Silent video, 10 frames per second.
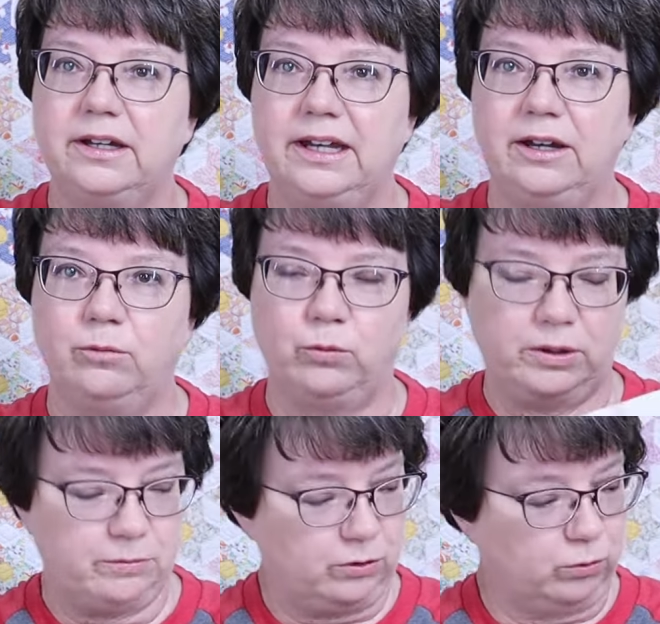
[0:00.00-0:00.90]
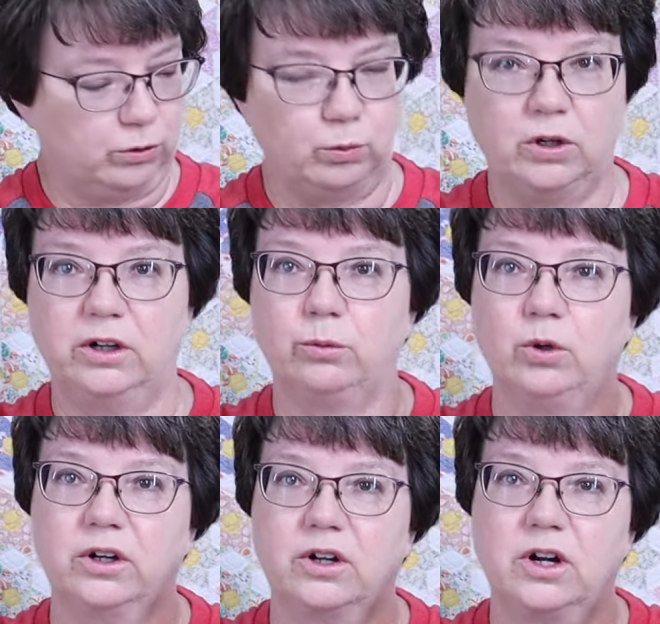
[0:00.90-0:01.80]
And women would
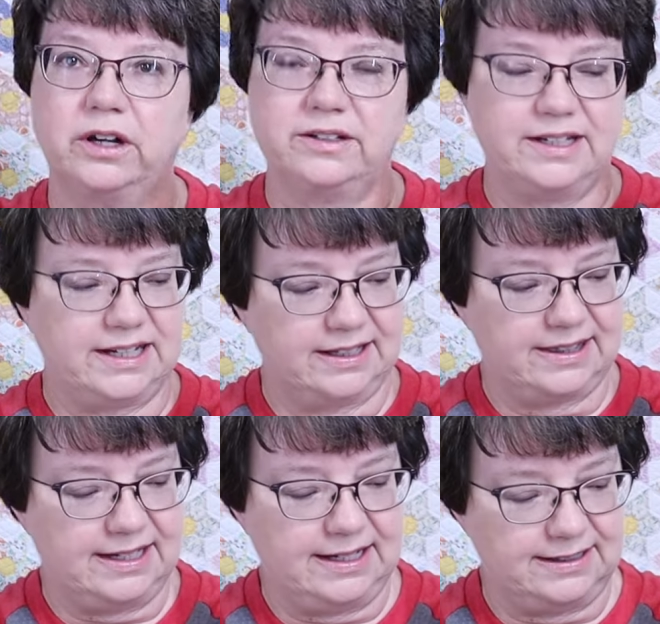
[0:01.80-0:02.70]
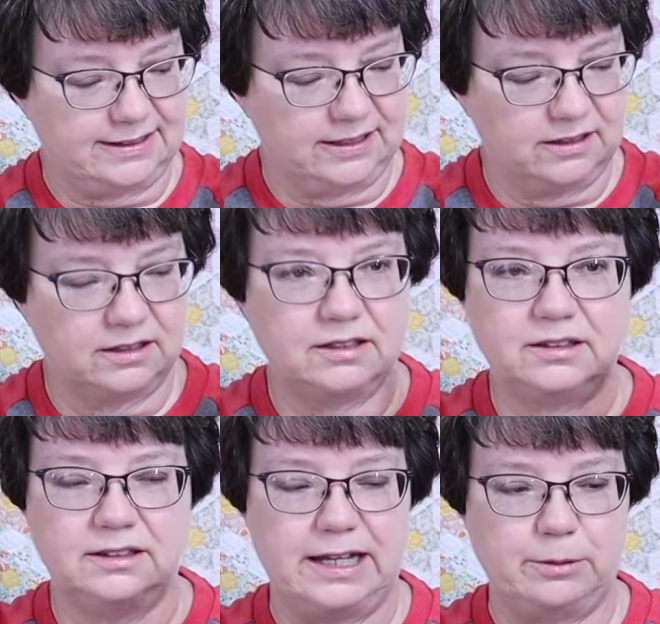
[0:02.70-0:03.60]
work hard to get these
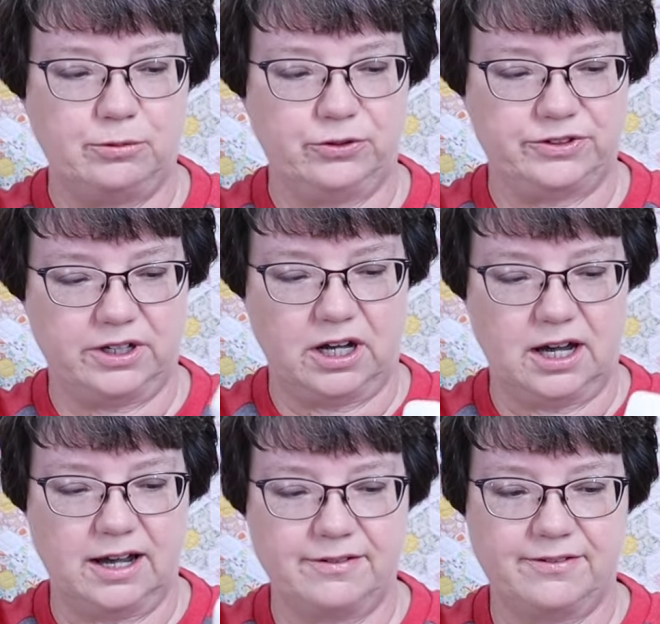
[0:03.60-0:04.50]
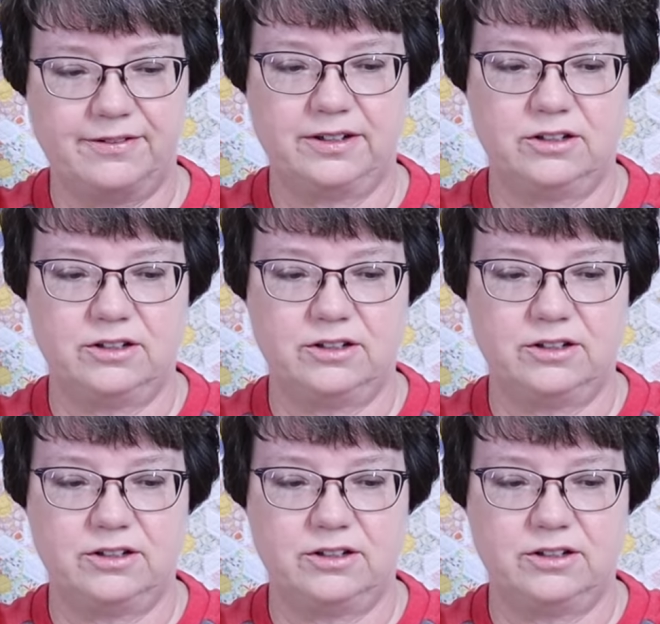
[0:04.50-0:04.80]
labels off.